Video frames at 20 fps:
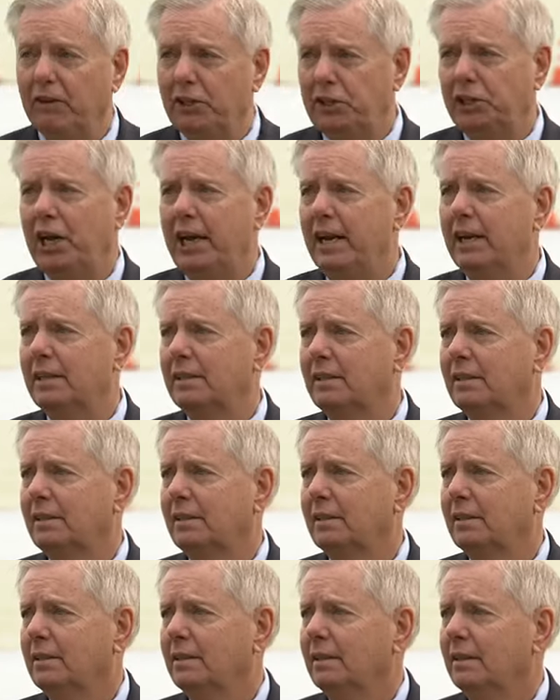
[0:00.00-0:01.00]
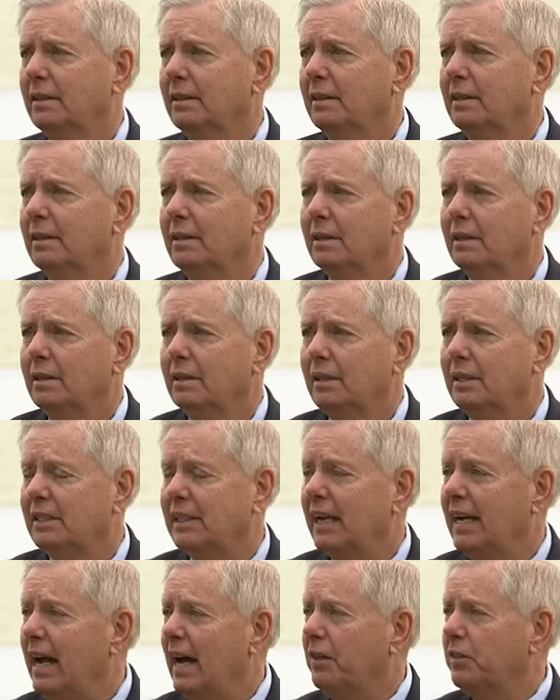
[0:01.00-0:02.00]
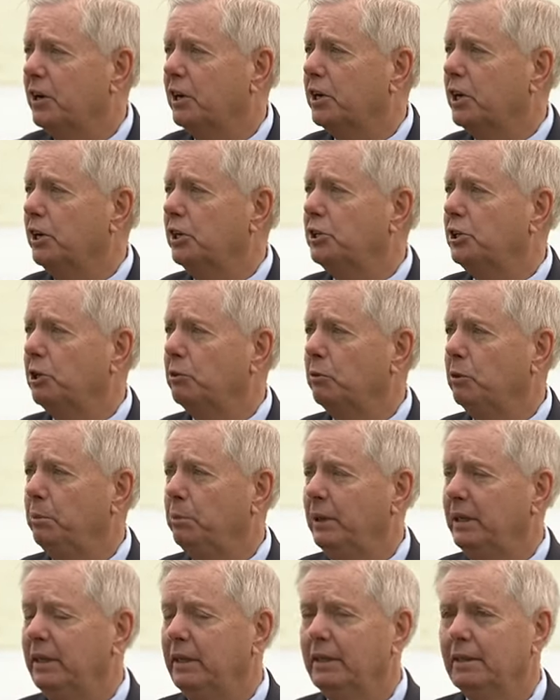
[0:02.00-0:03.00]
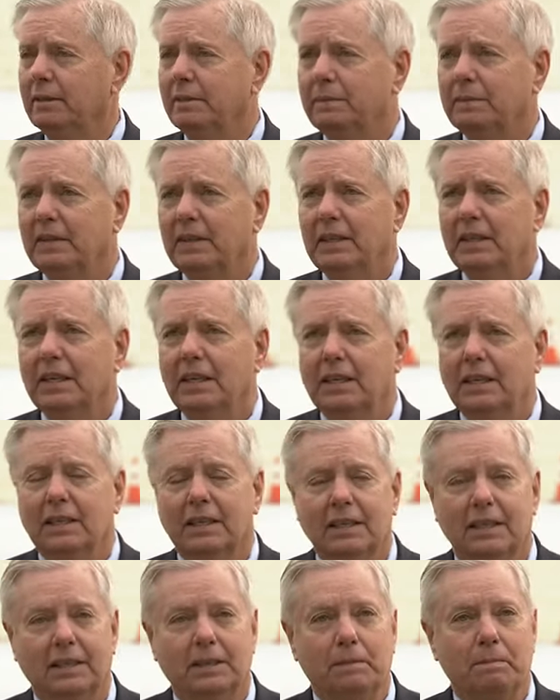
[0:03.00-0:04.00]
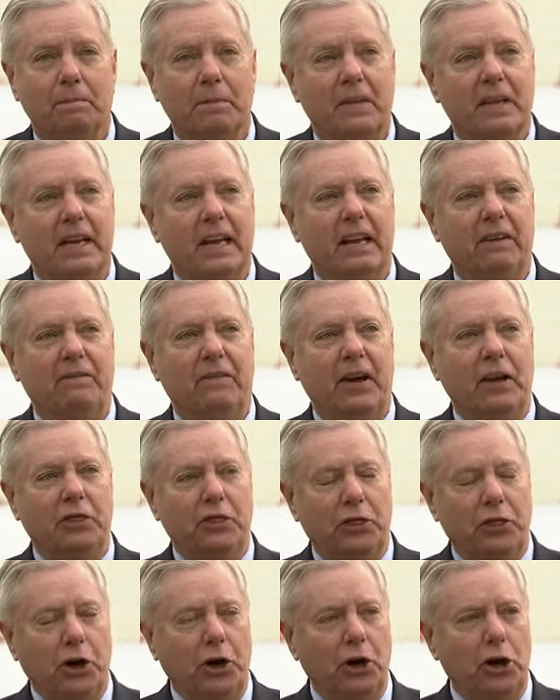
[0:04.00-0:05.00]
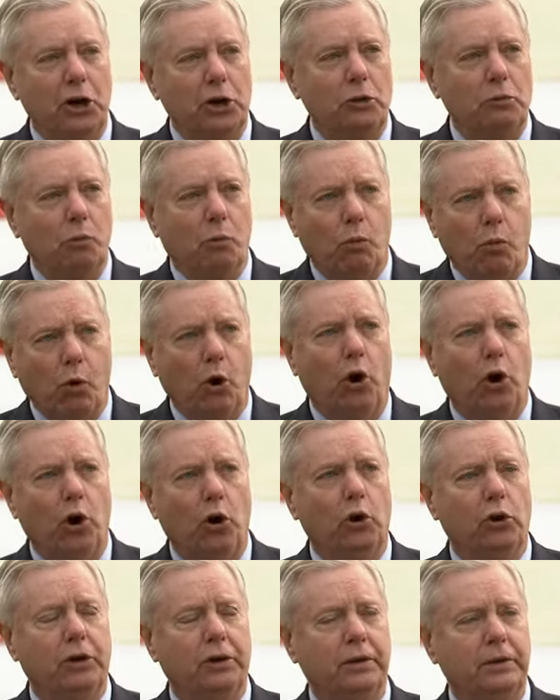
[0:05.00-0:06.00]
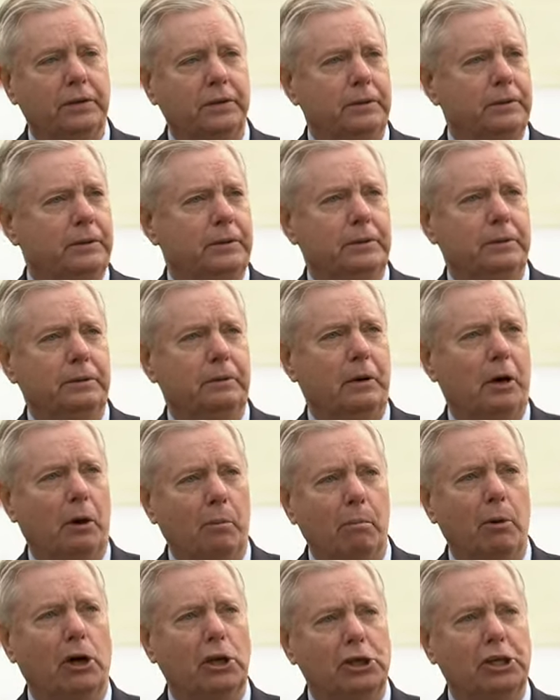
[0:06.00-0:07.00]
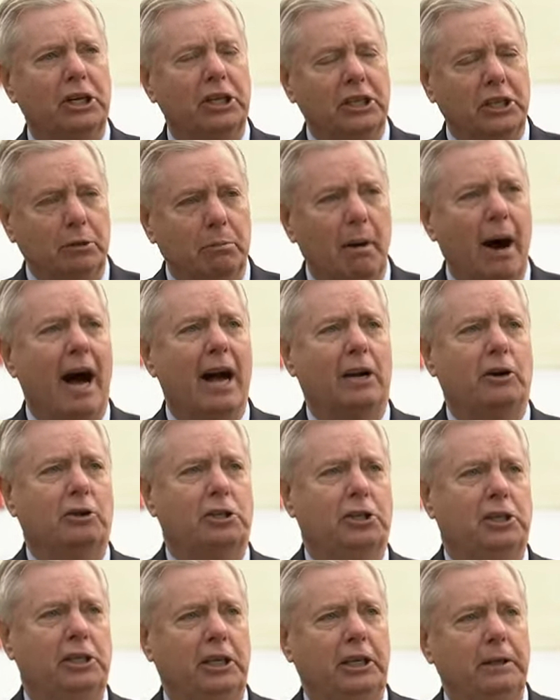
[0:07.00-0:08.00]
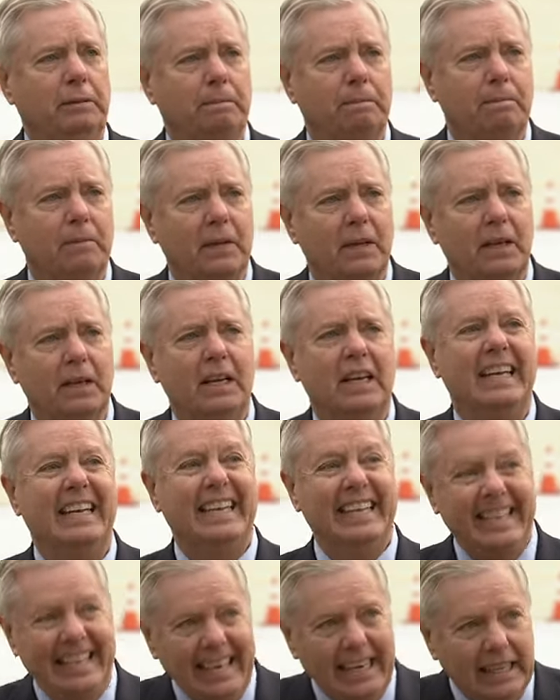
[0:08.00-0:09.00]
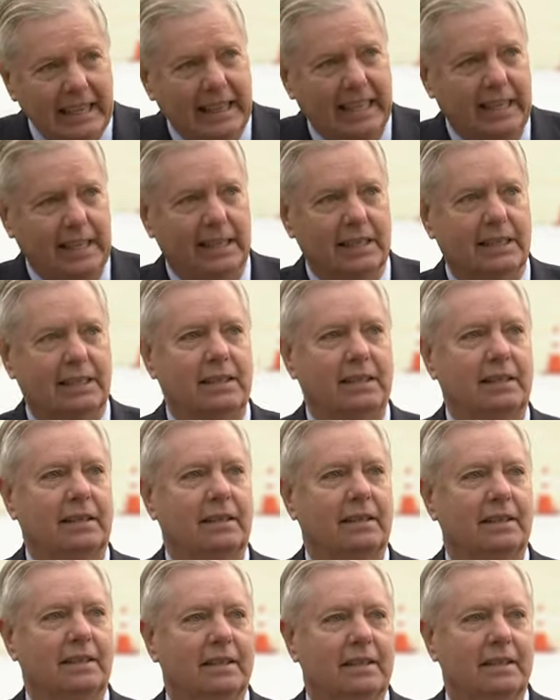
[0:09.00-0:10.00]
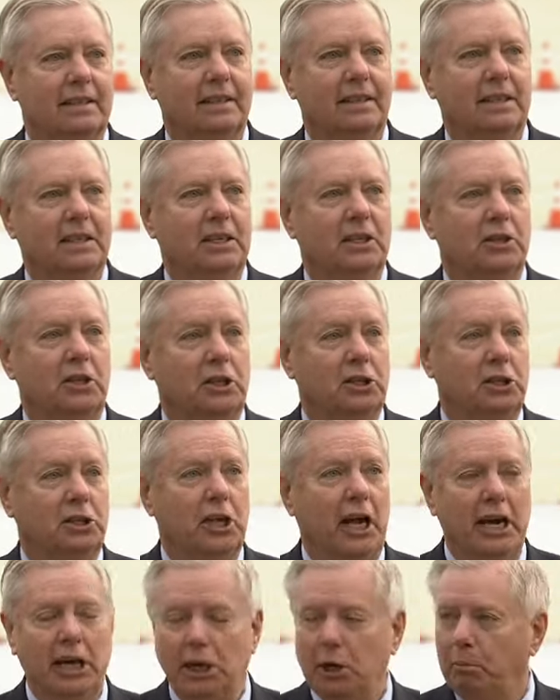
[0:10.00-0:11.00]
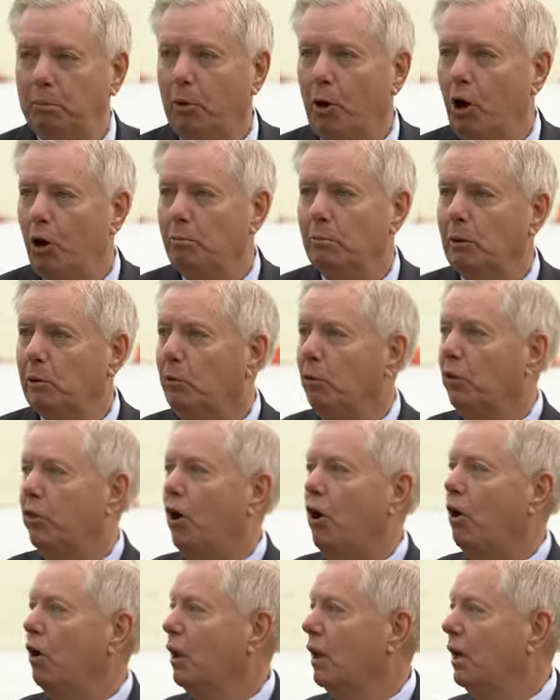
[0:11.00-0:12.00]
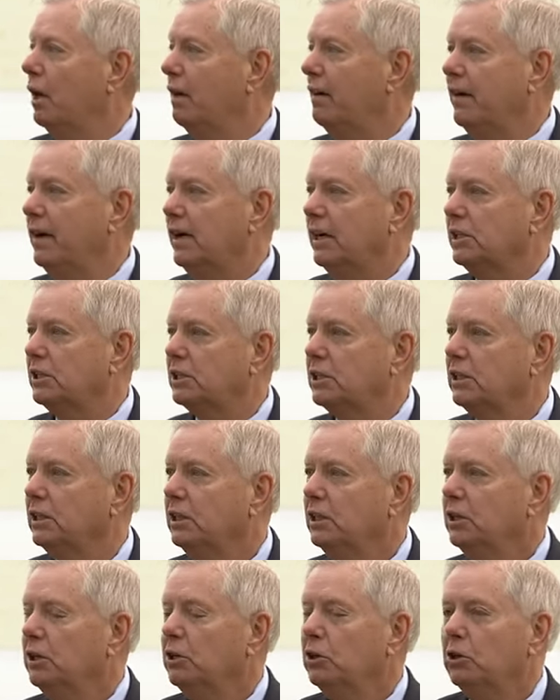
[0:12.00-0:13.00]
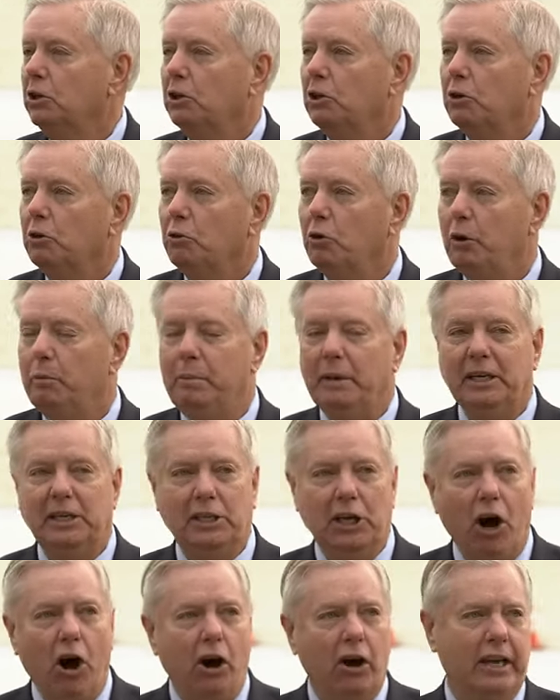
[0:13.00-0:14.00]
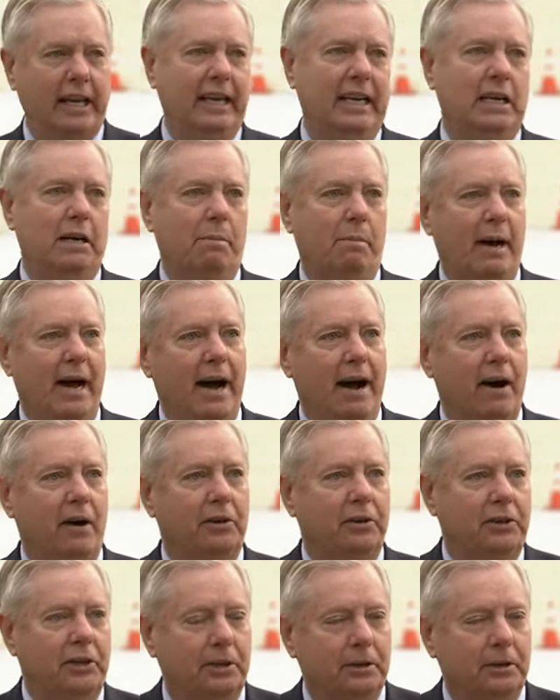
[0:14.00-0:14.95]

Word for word: a chance to say how their country would be. If a third world emerging democracy did this, the State Department with all of us would be talking about